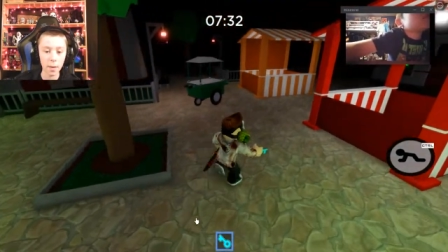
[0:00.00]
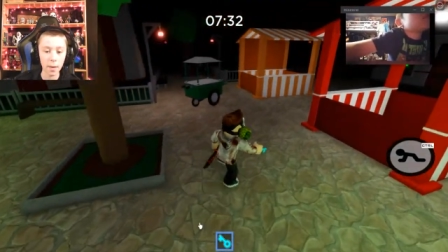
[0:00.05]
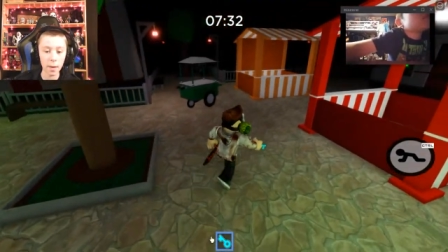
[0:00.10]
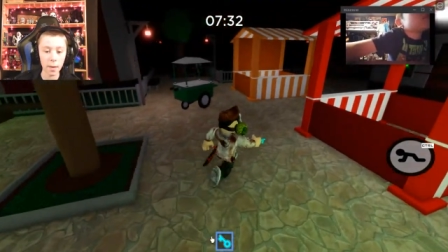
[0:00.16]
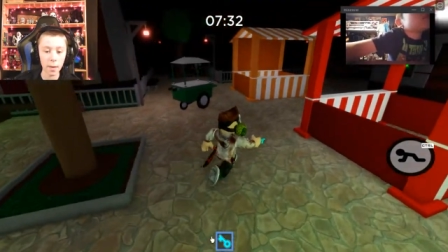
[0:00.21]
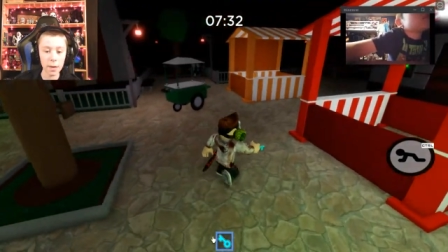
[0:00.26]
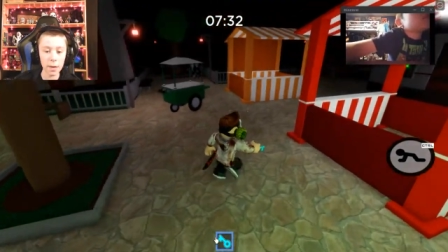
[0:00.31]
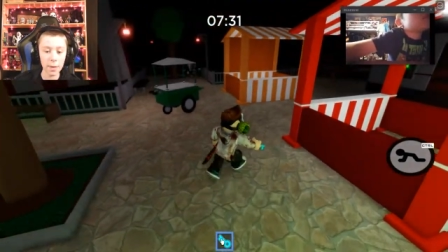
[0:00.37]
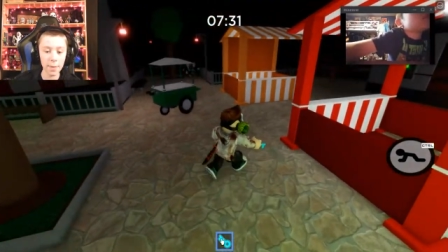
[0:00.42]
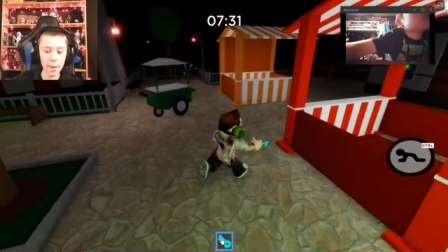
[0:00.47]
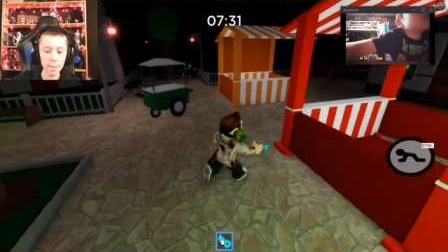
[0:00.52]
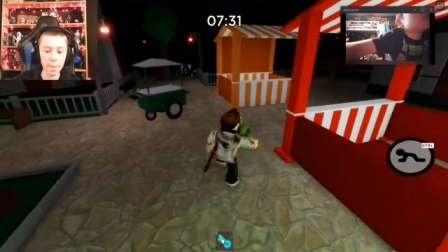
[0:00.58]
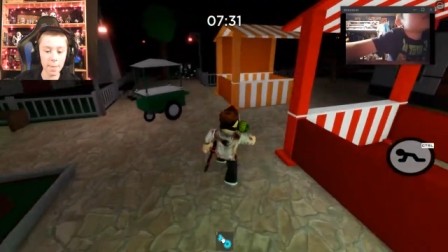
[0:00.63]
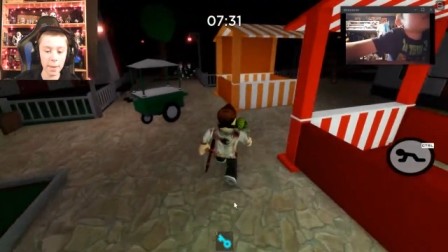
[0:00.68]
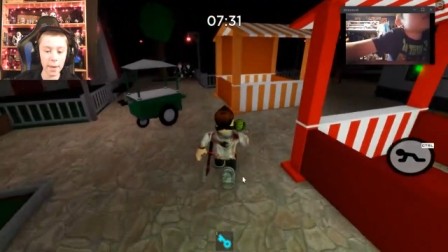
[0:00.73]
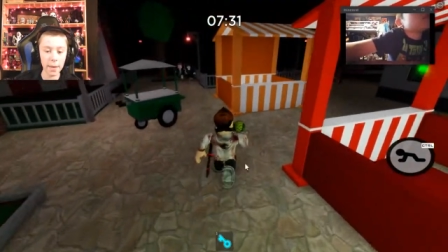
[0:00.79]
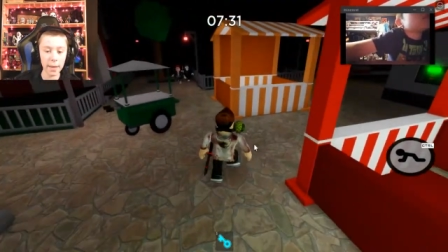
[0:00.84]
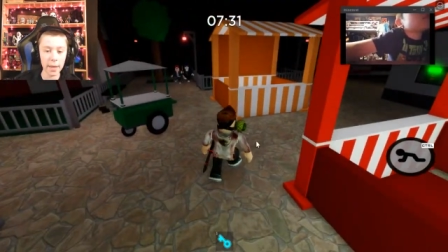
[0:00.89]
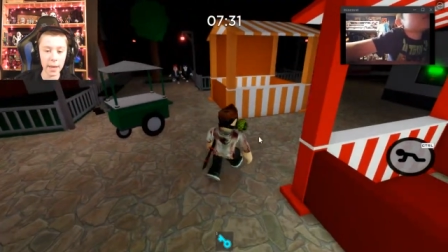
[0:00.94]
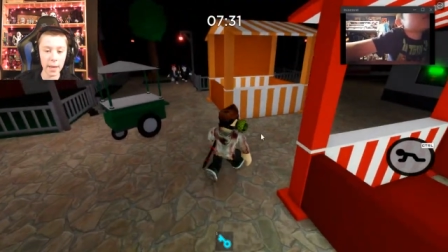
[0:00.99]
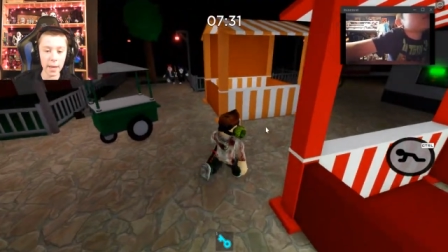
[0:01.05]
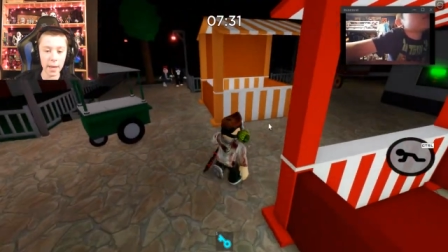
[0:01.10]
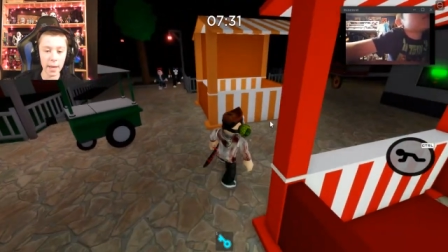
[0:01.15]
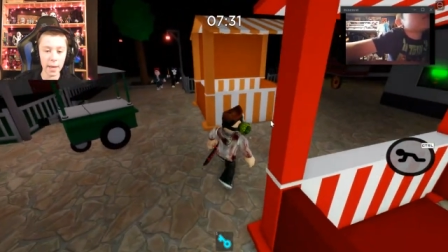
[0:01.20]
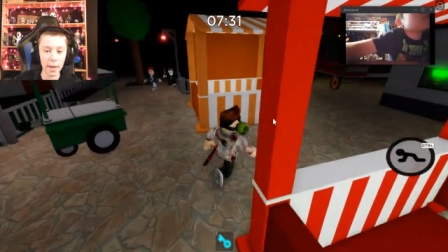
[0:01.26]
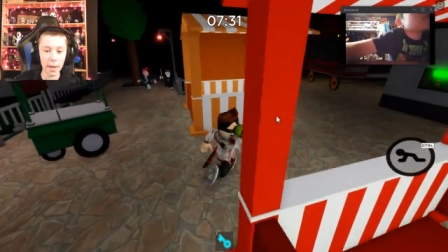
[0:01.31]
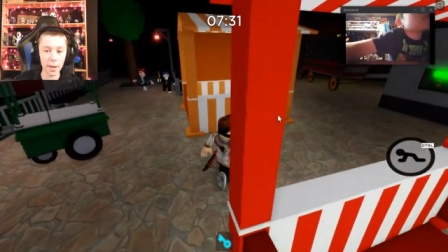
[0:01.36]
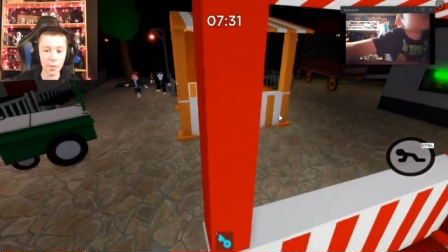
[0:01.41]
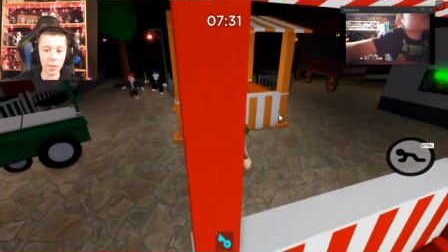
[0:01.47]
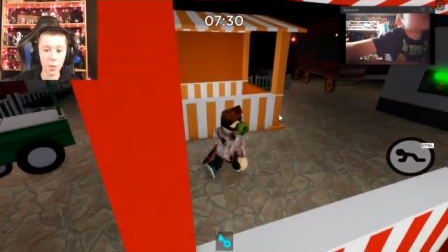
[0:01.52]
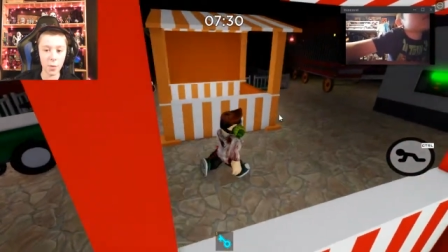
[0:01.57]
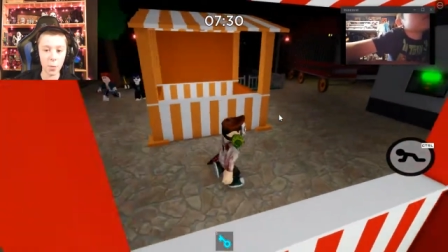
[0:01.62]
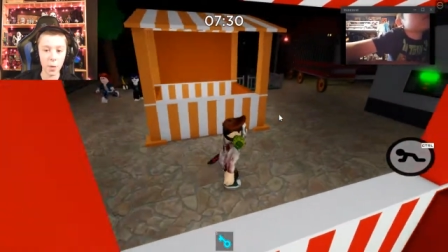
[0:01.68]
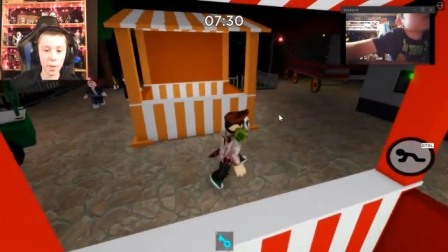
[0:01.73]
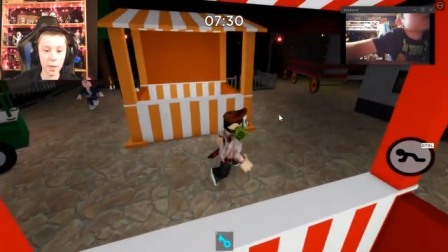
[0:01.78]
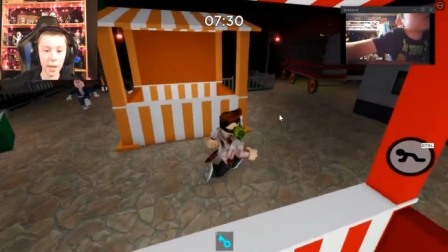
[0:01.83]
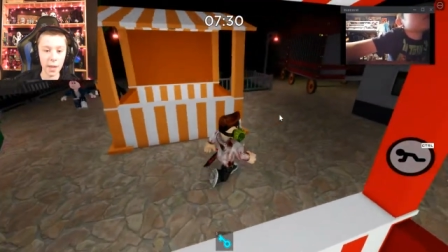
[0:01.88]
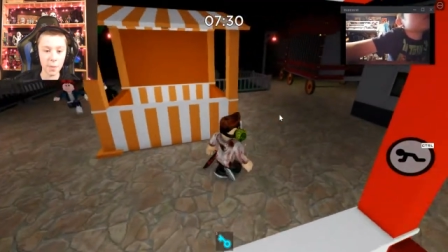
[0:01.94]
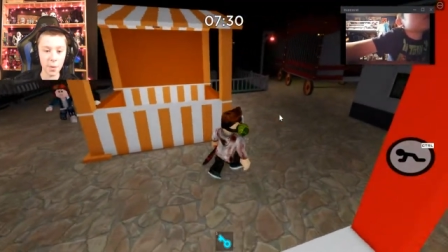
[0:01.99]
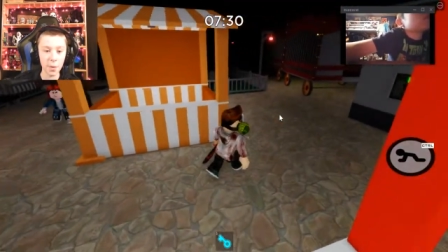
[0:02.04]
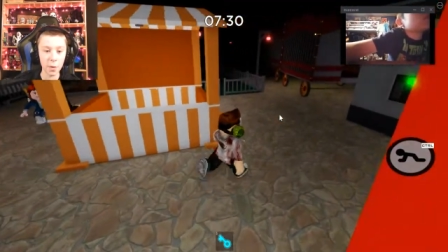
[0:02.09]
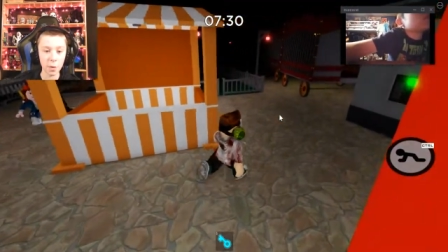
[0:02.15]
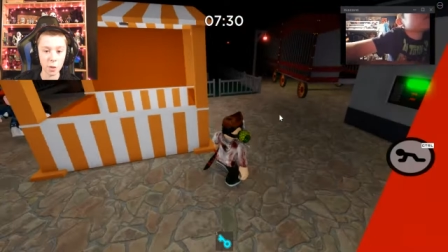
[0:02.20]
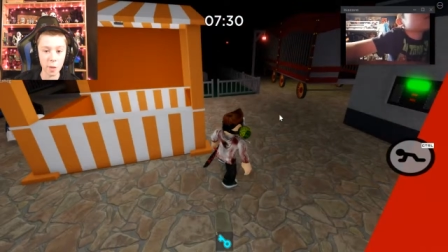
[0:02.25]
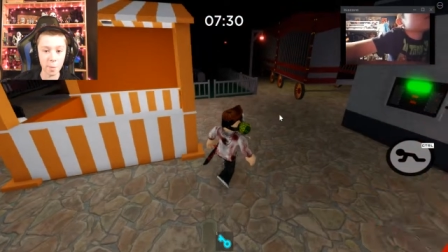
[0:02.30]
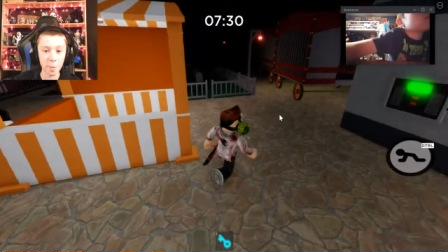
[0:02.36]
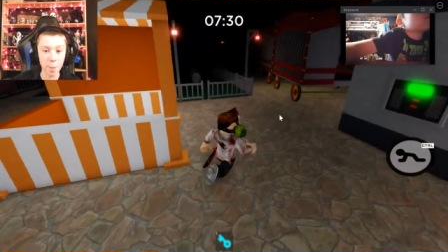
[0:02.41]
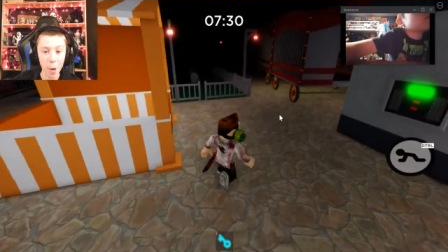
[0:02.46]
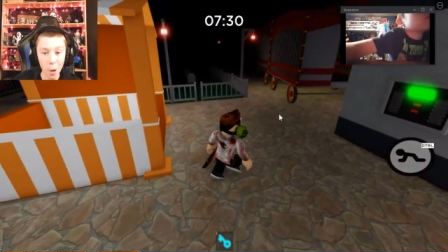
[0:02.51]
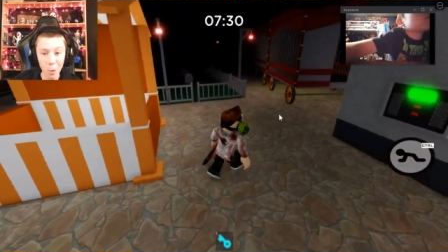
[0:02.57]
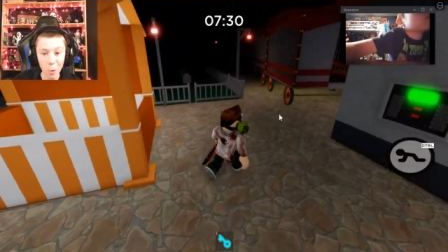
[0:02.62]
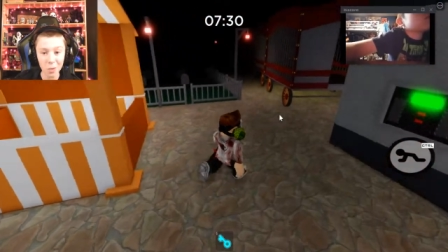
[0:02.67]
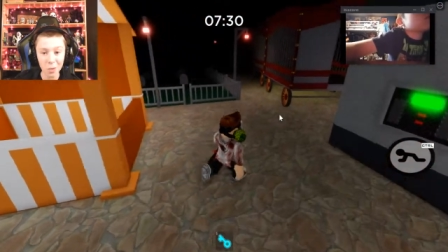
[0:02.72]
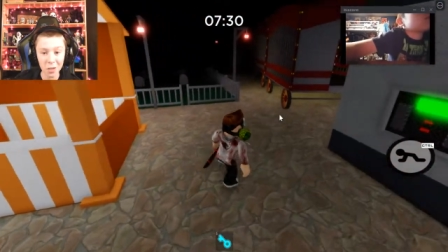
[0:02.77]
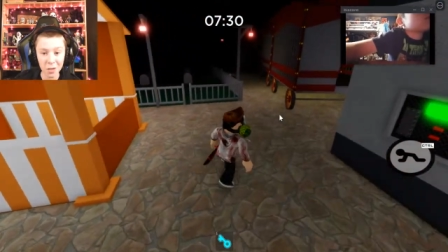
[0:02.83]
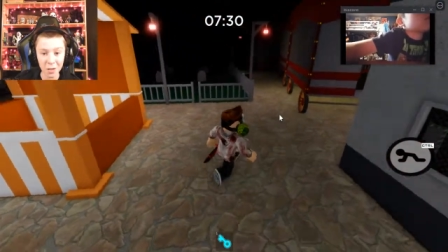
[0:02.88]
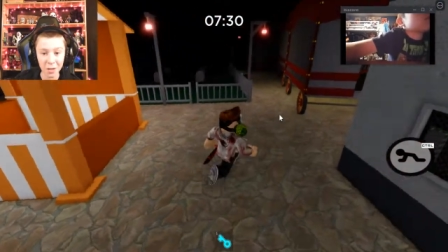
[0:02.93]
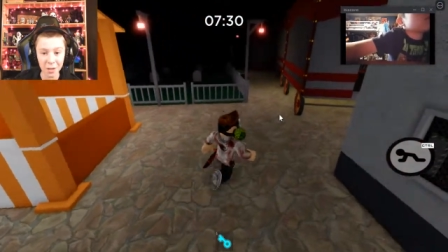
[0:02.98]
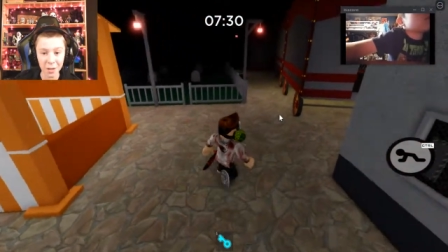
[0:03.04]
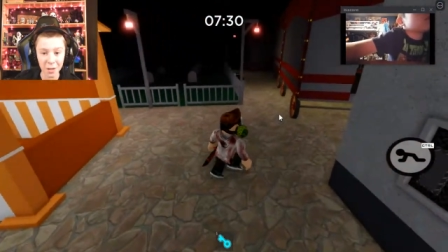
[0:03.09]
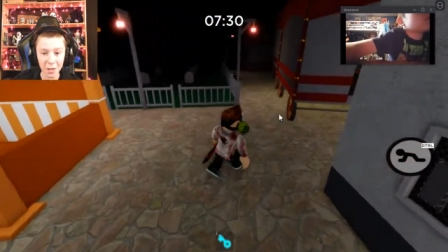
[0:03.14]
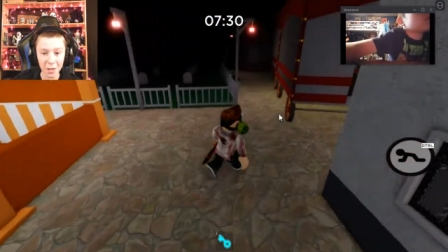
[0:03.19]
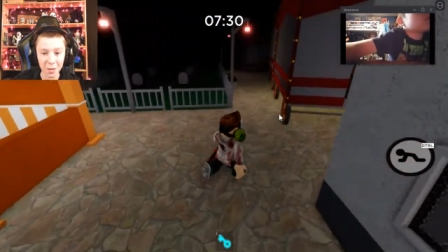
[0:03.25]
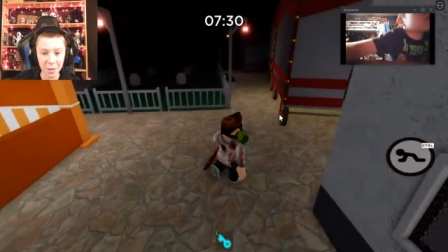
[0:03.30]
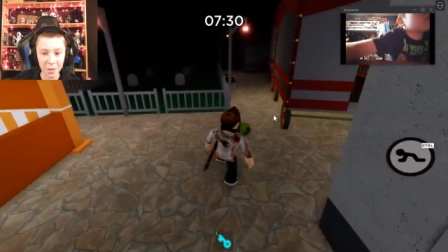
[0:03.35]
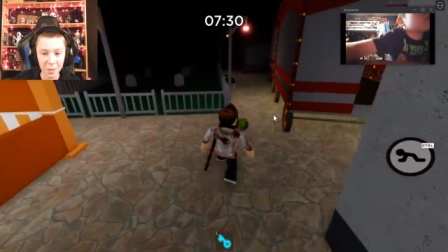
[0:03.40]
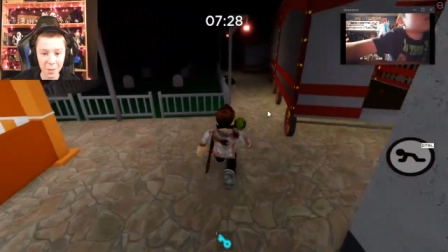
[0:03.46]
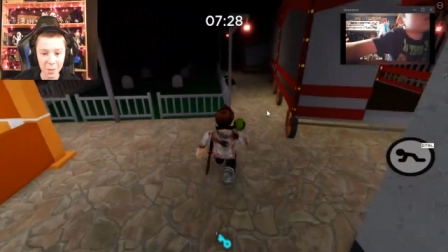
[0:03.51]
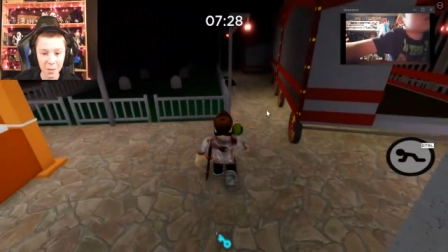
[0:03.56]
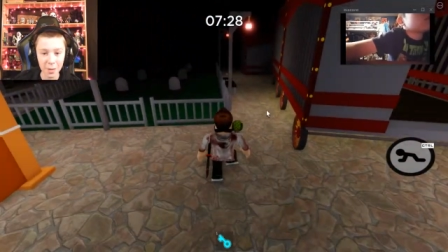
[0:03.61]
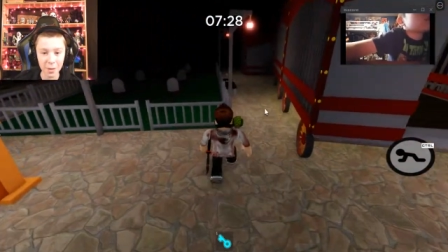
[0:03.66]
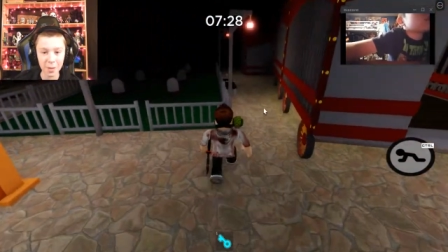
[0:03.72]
I want to be piggy on the one that we were supposed to do.